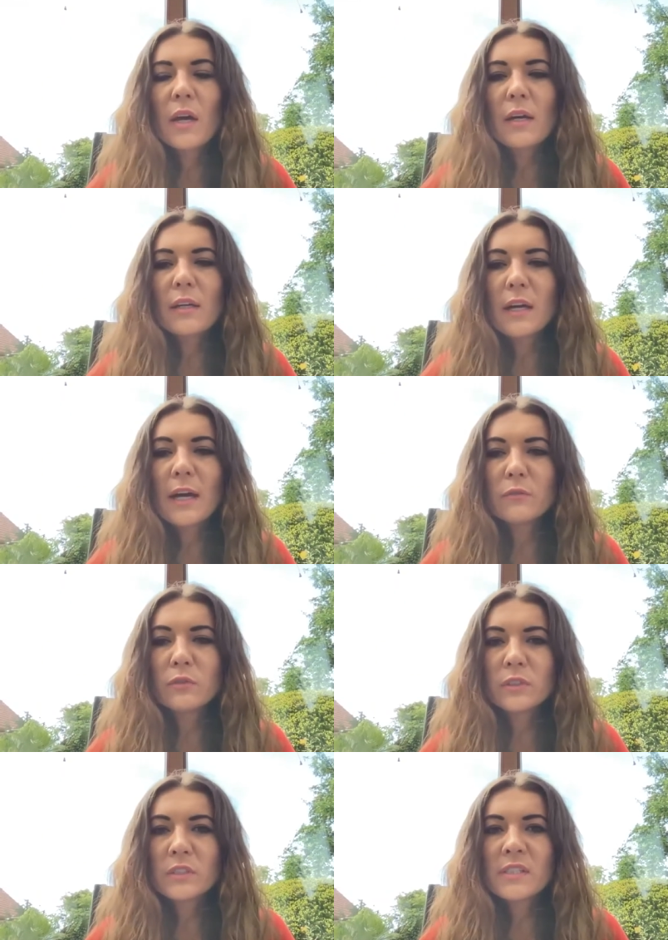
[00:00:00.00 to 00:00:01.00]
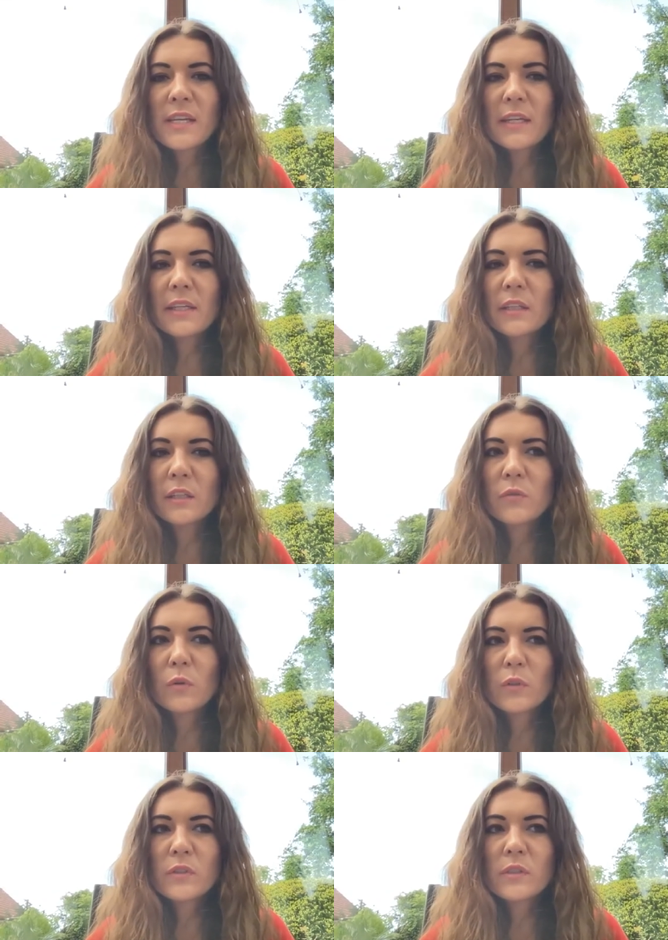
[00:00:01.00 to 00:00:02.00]
Uh, I wouldn't say that it
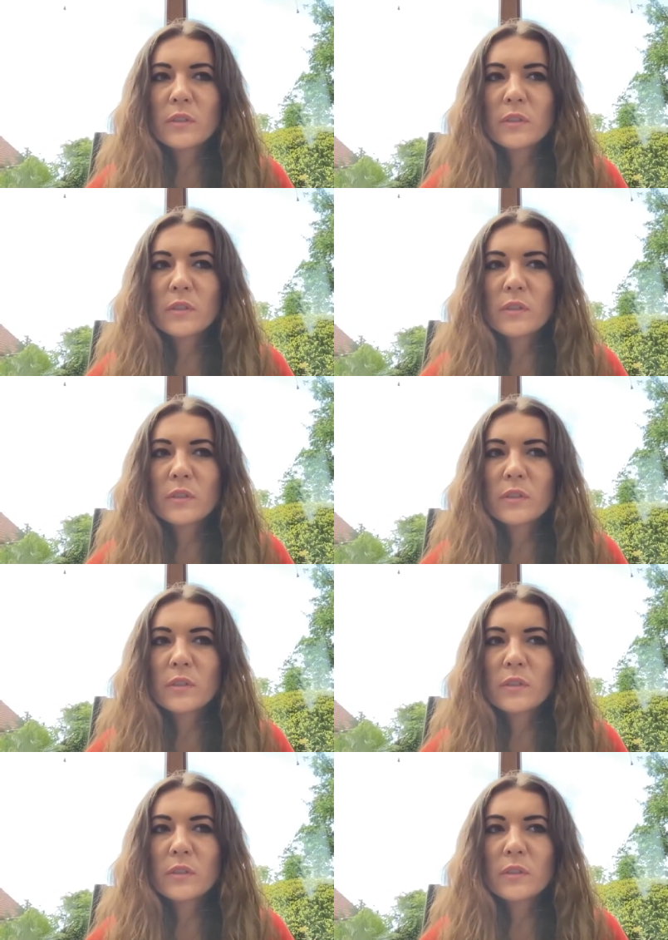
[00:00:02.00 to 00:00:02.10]
was